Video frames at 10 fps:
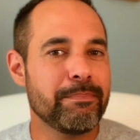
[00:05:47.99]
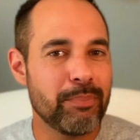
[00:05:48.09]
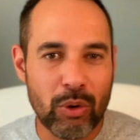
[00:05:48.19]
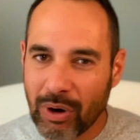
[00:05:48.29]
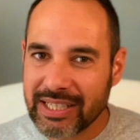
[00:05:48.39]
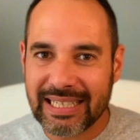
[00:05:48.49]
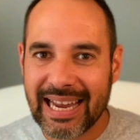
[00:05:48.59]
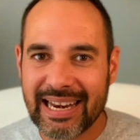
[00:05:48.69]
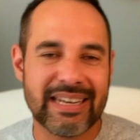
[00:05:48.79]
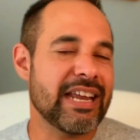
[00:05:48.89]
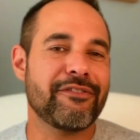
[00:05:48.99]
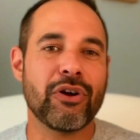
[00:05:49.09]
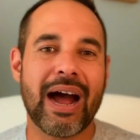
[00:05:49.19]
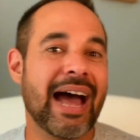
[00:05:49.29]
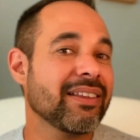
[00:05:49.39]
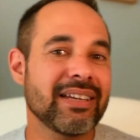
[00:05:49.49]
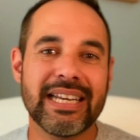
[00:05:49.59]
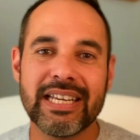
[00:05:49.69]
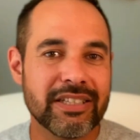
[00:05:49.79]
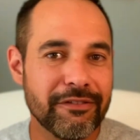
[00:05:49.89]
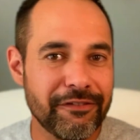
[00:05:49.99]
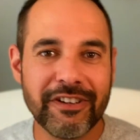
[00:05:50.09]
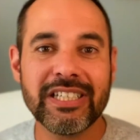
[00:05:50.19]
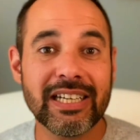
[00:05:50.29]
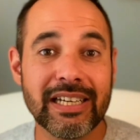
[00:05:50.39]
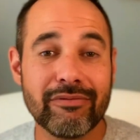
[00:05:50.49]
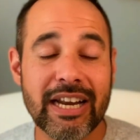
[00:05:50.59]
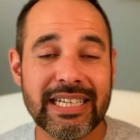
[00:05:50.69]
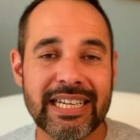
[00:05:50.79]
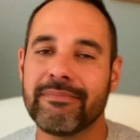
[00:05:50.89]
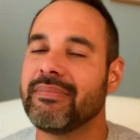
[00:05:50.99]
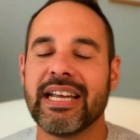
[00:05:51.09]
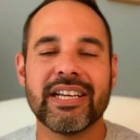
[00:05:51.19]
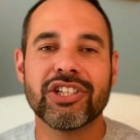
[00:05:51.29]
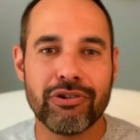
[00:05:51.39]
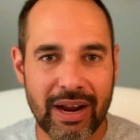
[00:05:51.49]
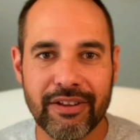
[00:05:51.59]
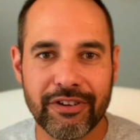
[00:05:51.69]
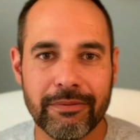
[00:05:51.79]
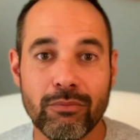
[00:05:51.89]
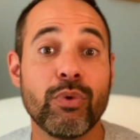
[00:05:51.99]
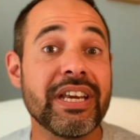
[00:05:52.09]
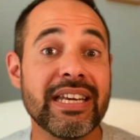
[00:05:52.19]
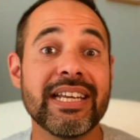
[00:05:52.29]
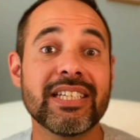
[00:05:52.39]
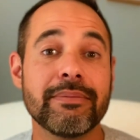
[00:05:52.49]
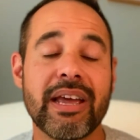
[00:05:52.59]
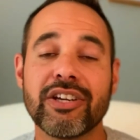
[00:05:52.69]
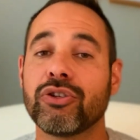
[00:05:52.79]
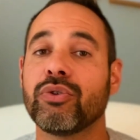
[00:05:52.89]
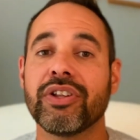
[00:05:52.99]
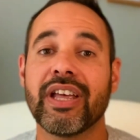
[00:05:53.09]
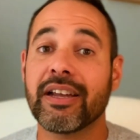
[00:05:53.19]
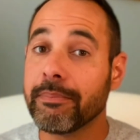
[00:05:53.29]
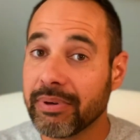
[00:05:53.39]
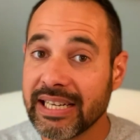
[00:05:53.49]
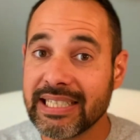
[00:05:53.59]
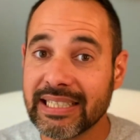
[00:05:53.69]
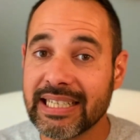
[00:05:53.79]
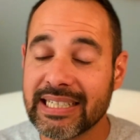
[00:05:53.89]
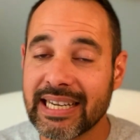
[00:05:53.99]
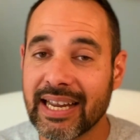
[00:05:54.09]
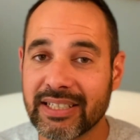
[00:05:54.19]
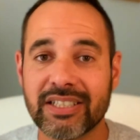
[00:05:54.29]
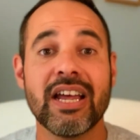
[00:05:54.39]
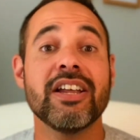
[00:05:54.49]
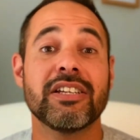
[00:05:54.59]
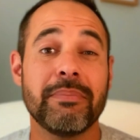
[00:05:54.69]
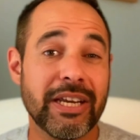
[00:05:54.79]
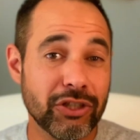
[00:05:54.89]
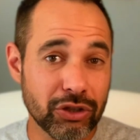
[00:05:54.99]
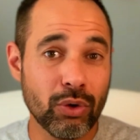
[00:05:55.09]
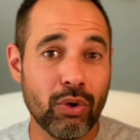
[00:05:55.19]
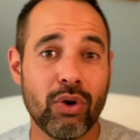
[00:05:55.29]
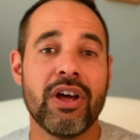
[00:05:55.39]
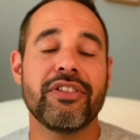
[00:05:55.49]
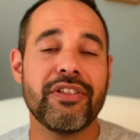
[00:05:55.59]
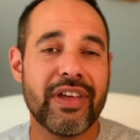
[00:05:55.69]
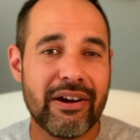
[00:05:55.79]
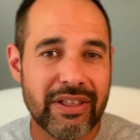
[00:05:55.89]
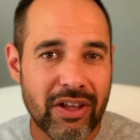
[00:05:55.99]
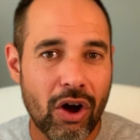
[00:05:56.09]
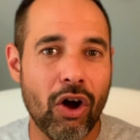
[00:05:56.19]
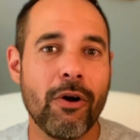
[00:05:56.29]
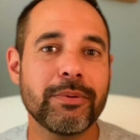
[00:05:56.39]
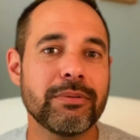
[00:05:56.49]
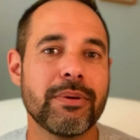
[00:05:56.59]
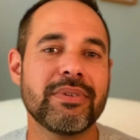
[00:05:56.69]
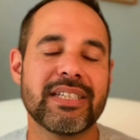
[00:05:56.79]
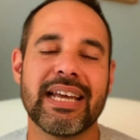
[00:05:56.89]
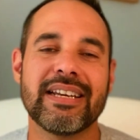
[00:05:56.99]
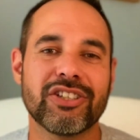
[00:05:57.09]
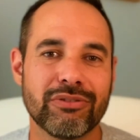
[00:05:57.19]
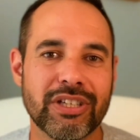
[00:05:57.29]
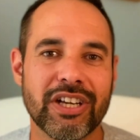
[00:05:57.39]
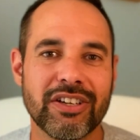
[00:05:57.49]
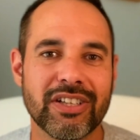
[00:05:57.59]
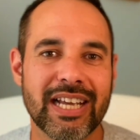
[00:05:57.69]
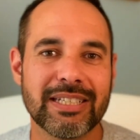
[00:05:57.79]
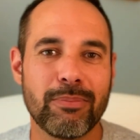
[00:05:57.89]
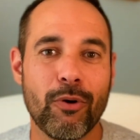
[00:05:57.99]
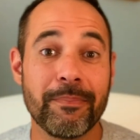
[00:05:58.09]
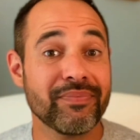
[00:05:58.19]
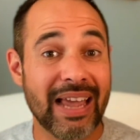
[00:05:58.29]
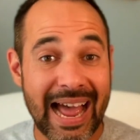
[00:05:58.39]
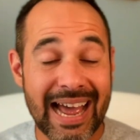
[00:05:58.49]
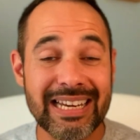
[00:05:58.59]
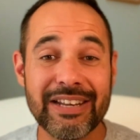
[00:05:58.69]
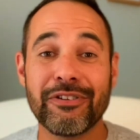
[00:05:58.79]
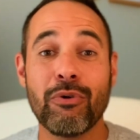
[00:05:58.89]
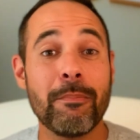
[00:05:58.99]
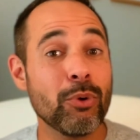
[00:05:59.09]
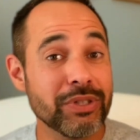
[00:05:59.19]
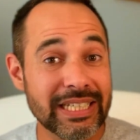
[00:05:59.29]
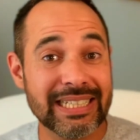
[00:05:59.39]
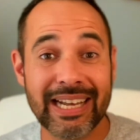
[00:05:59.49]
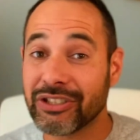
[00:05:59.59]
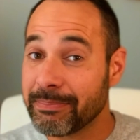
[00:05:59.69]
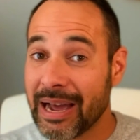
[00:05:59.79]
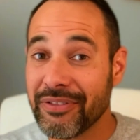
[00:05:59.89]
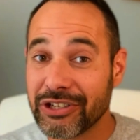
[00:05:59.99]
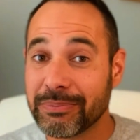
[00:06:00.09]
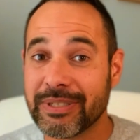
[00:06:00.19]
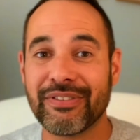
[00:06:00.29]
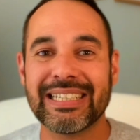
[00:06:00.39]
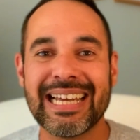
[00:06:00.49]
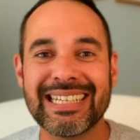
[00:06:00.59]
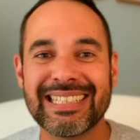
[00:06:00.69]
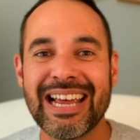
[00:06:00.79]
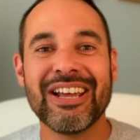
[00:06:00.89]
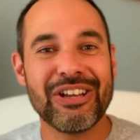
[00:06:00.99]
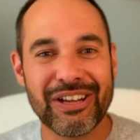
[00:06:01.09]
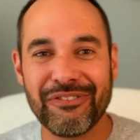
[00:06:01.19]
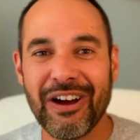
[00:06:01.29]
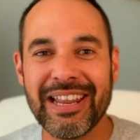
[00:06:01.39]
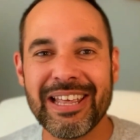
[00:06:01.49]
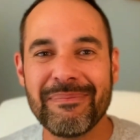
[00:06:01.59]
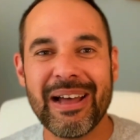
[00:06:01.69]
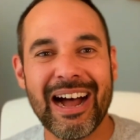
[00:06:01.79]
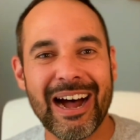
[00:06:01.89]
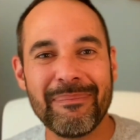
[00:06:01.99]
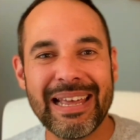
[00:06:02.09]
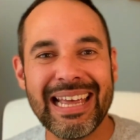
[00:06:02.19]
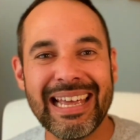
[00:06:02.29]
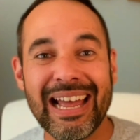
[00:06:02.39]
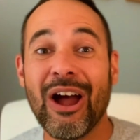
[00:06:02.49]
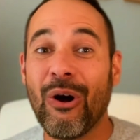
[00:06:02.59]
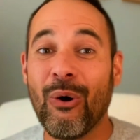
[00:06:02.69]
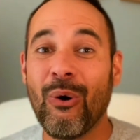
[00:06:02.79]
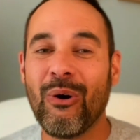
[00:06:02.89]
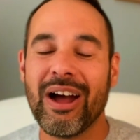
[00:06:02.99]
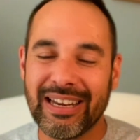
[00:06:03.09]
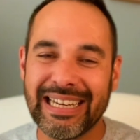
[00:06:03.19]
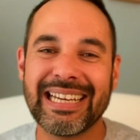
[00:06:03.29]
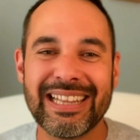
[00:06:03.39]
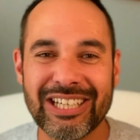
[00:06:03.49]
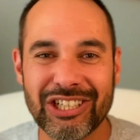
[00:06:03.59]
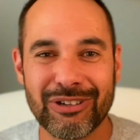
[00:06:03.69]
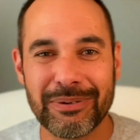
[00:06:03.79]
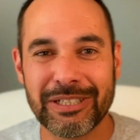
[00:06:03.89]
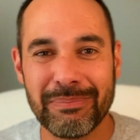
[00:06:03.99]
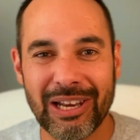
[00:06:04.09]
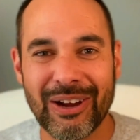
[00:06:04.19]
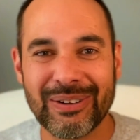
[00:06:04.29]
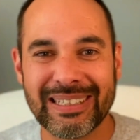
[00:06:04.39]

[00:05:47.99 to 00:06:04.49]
But once again, if your athlete isn't physically ready, it's irrelevant. We need to make sure that they're completing these tests to make sure that they're in the optimum state to return to their sport. And if you want more details about those specific tests, you can find them up here or a link in the description below.